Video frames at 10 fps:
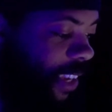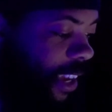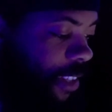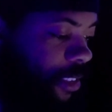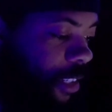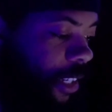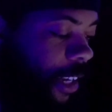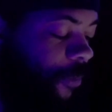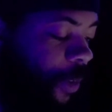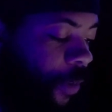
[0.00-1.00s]
And he's looking at
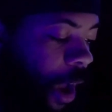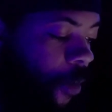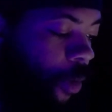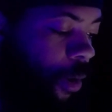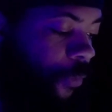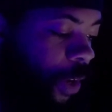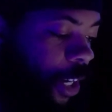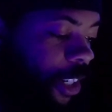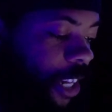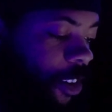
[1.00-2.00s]
the phone. I would have
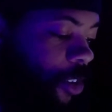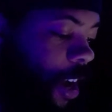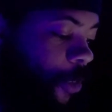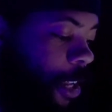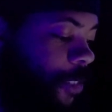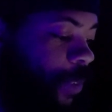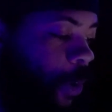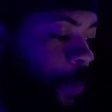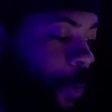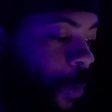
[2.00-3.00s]
figured Deku got rid of his
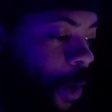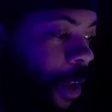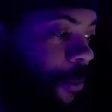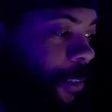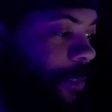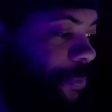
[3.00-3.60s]
phone, but whatever.